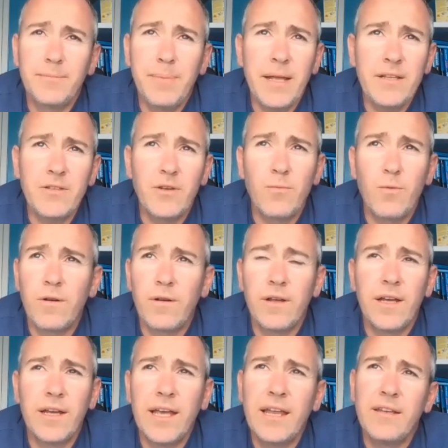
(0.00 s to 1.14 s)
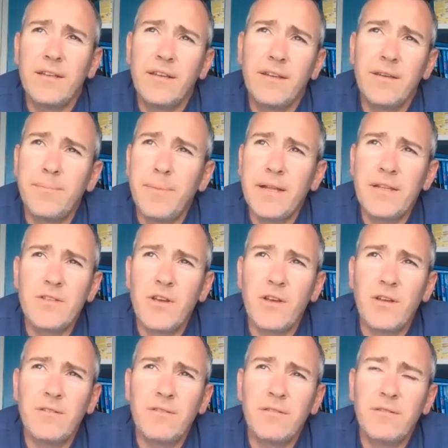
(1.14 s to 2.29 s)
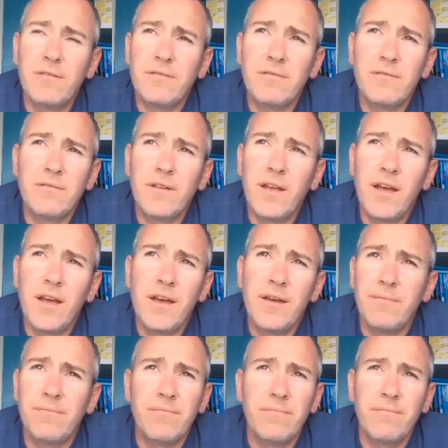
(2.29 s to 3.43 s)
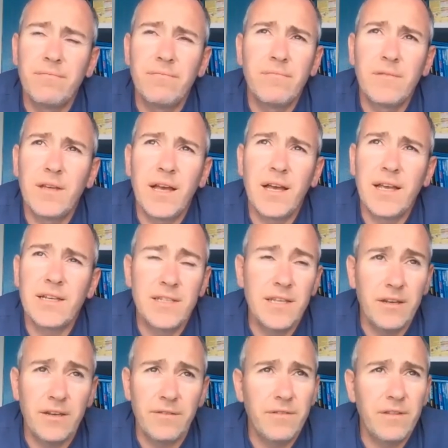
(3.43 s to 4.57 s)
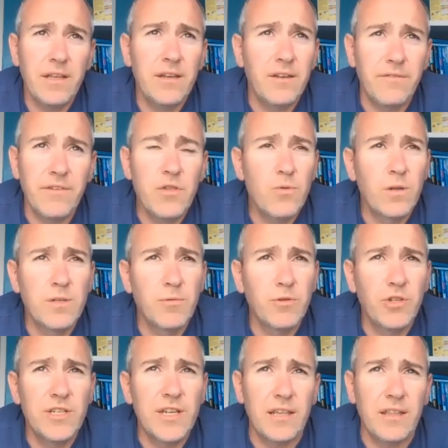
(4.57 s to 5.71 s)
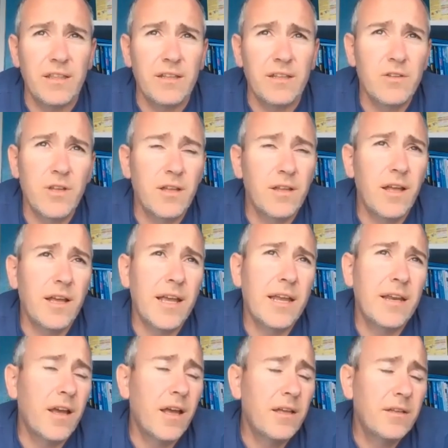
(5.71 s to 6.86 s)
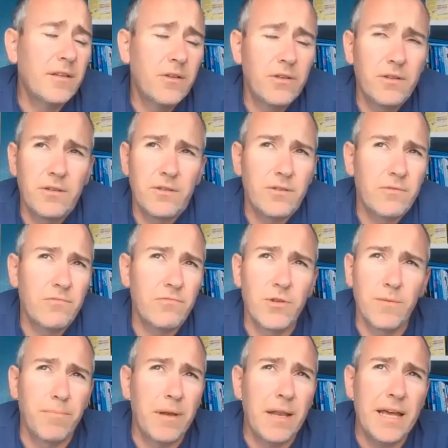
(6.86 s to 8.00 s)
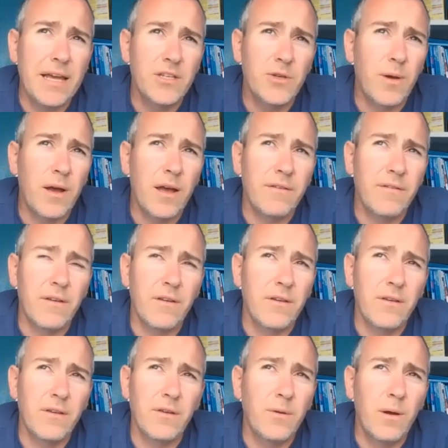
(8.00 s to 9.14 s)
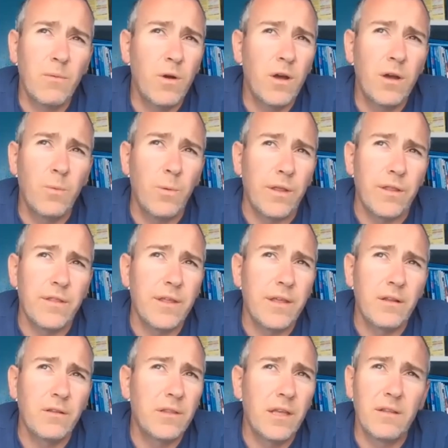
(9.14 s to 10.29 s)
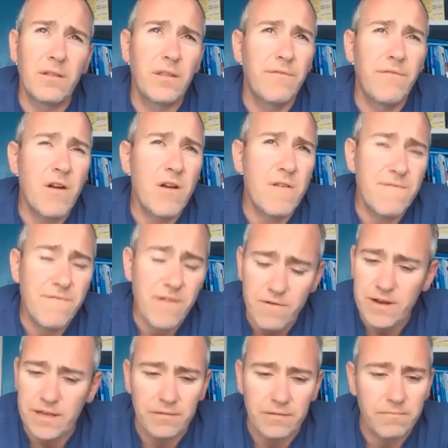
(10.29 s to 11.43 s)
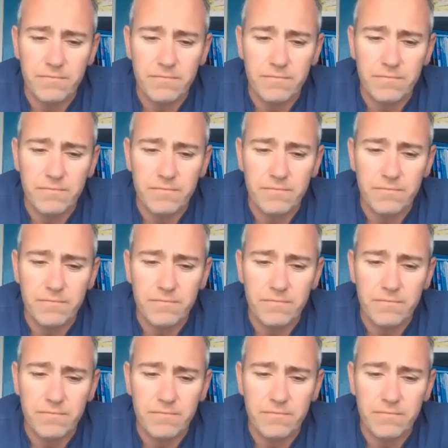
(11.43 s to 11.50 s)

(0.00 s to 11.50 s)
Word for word: Depends on what, again, it depends on um, I guess the, indiv- the individual as much as anything. Again, I, some players who I who I work with, they're, they're, they're, very very